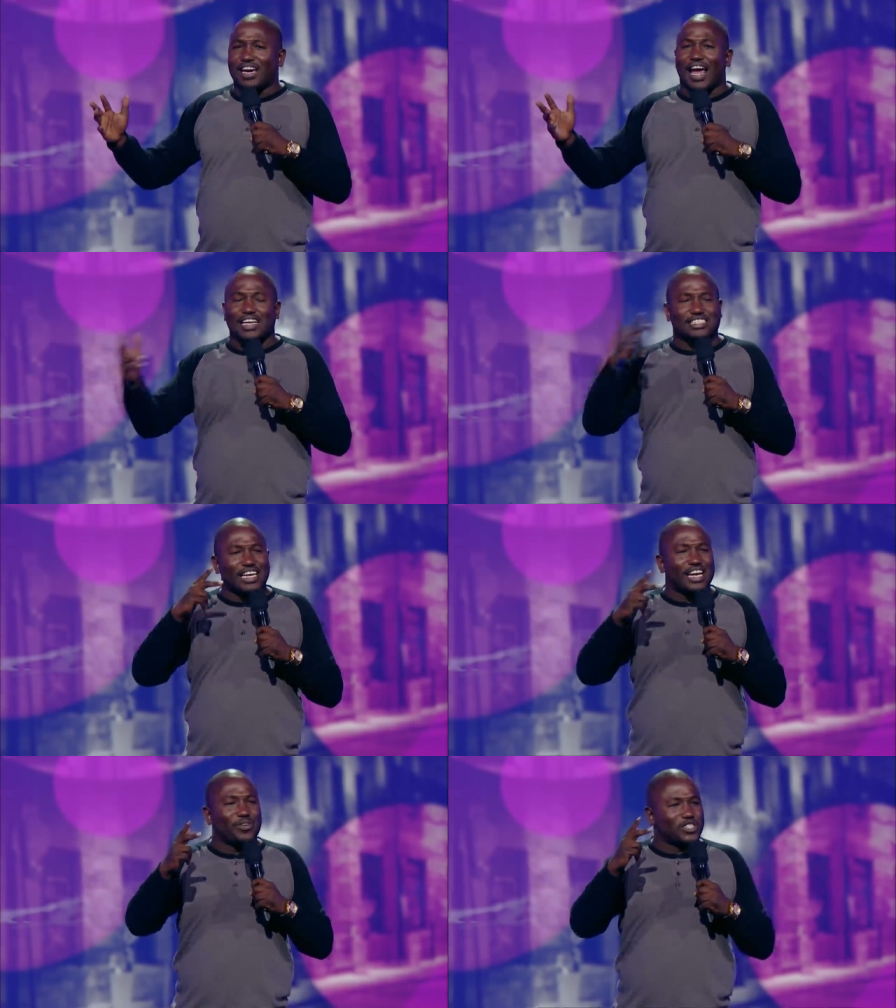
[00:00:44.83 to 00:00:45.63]
and I could
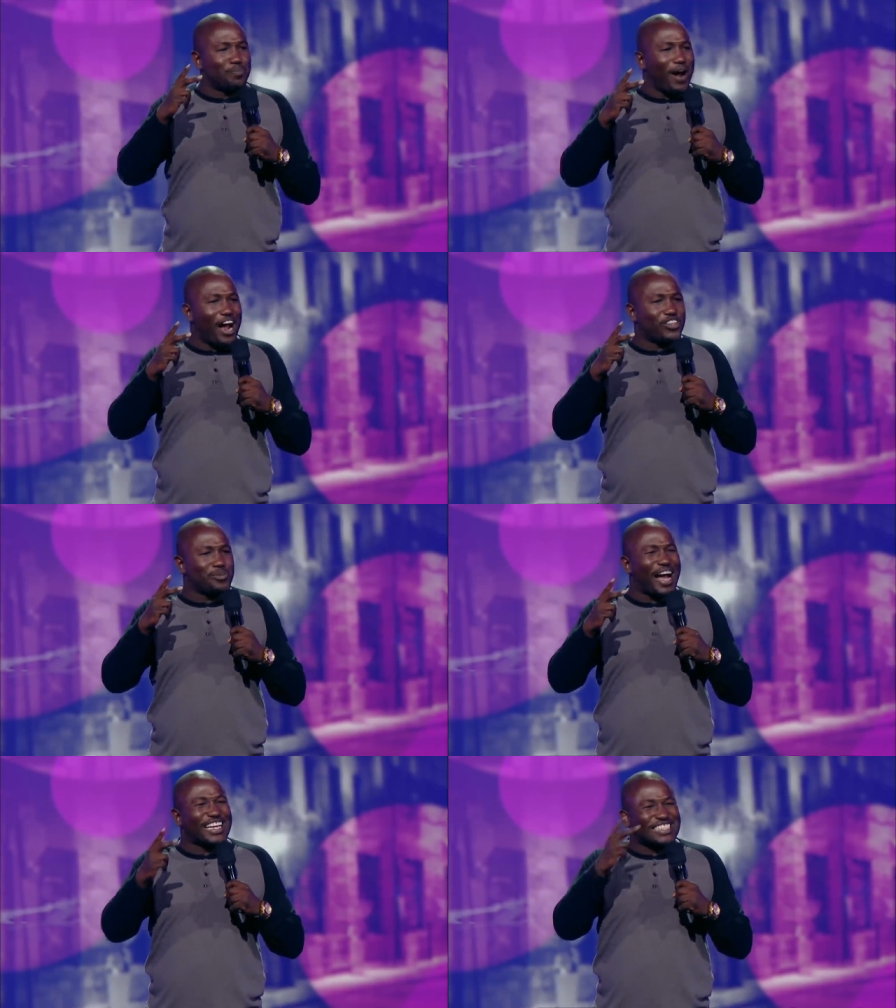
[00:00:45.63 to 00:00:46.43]
see that it was
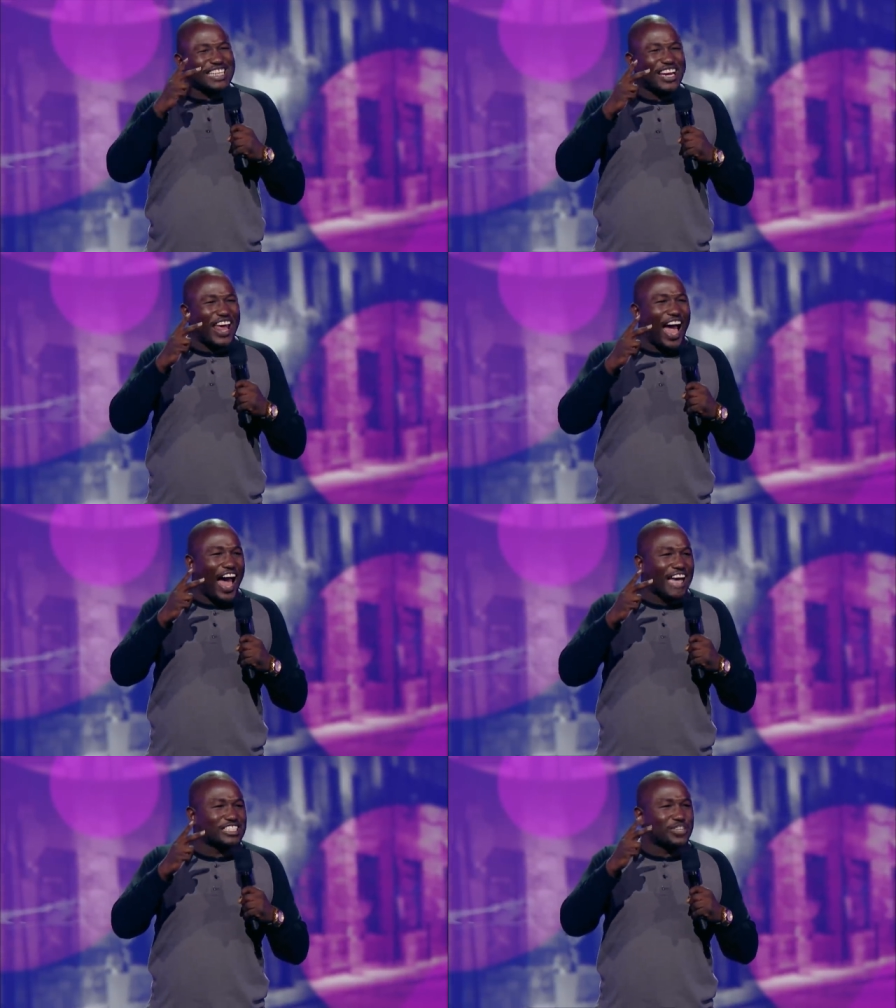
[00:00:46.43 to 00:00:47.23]
bothering I could see in their
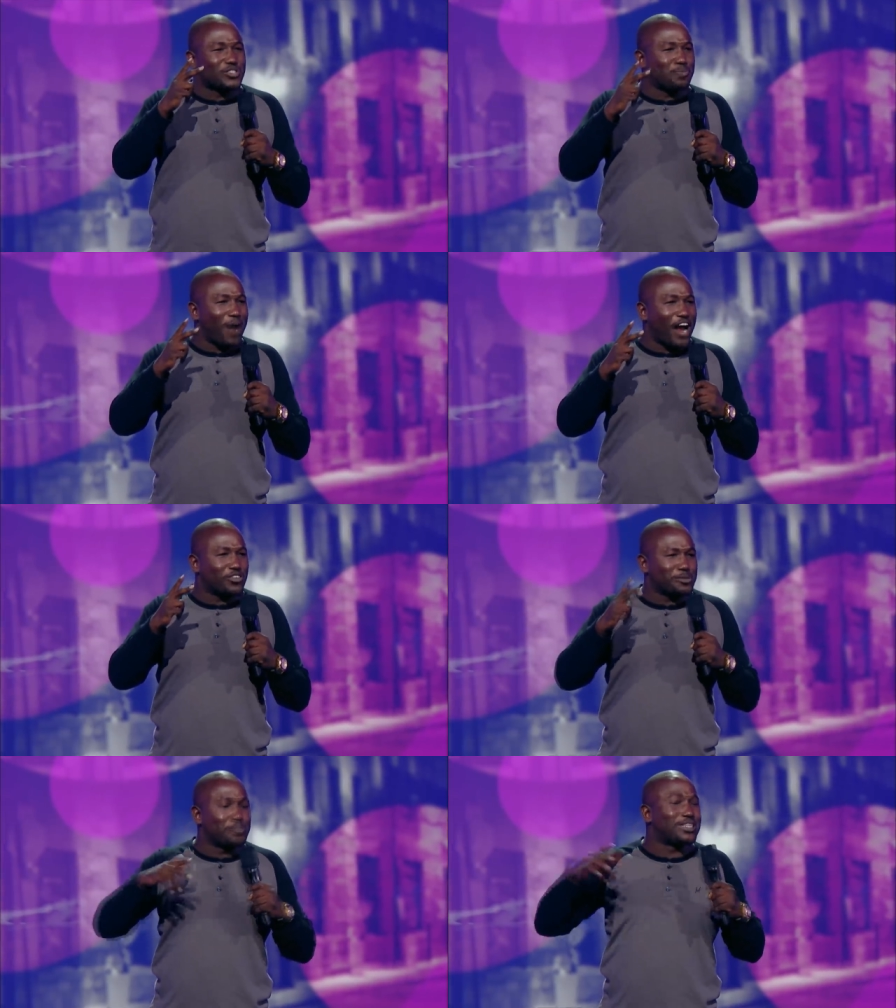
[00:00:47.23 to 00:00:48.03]
eyes that it was
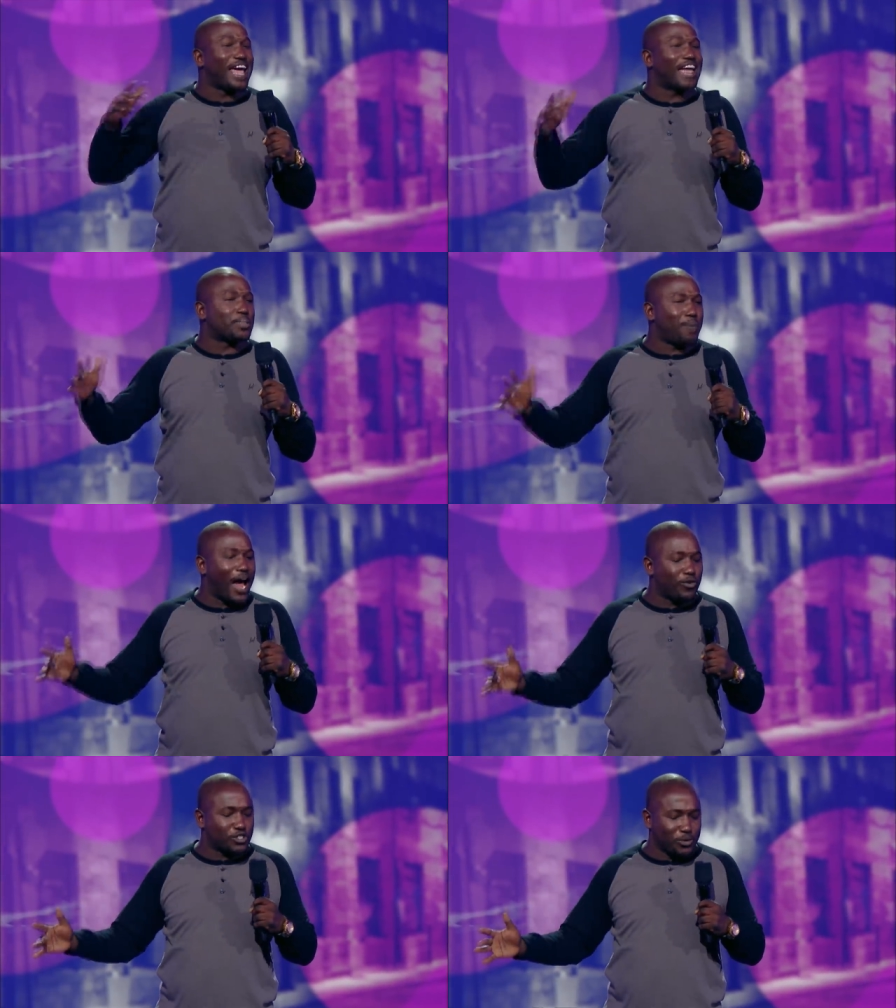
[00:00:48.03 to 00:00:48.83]
bothering but they had to
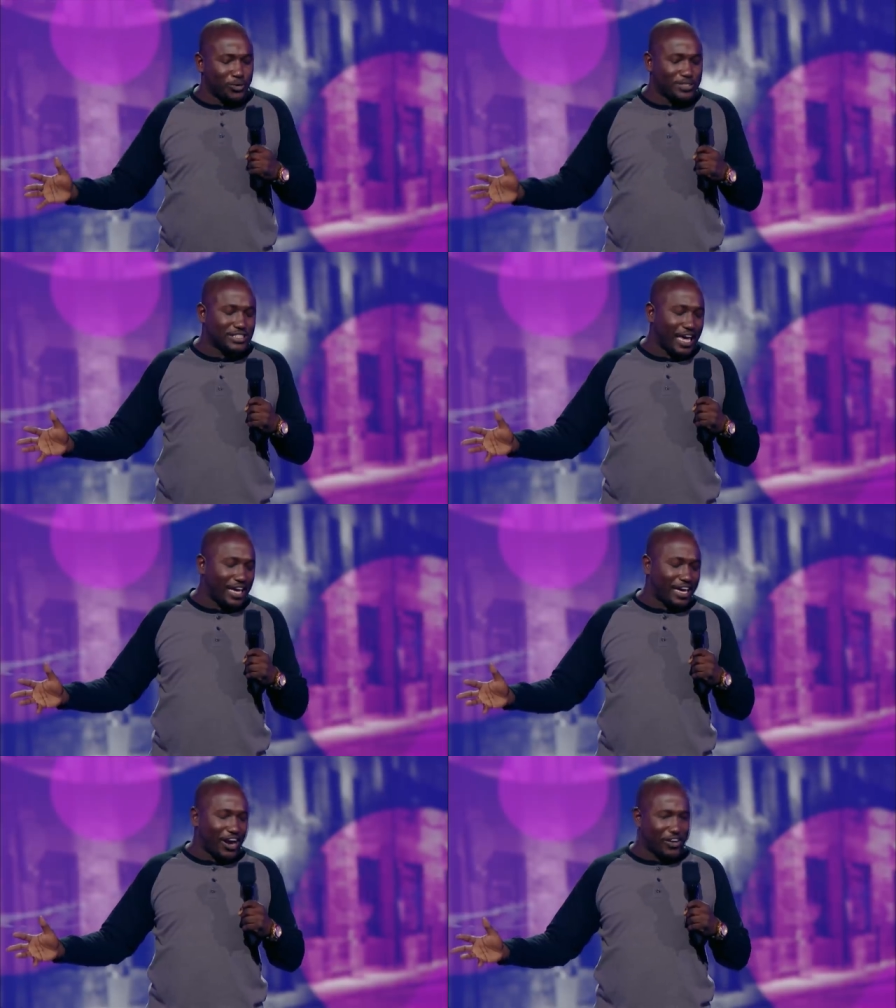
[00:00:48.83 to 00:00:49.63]
power through and
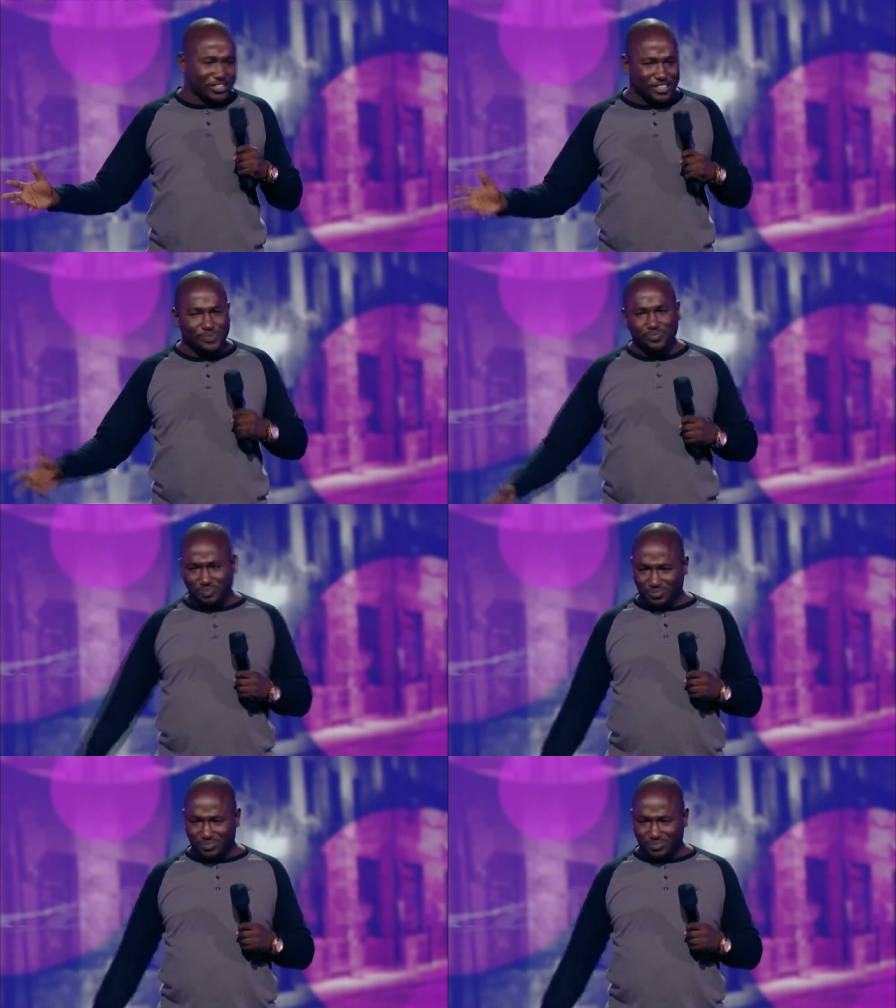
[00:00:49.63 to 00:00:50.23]
stay in character.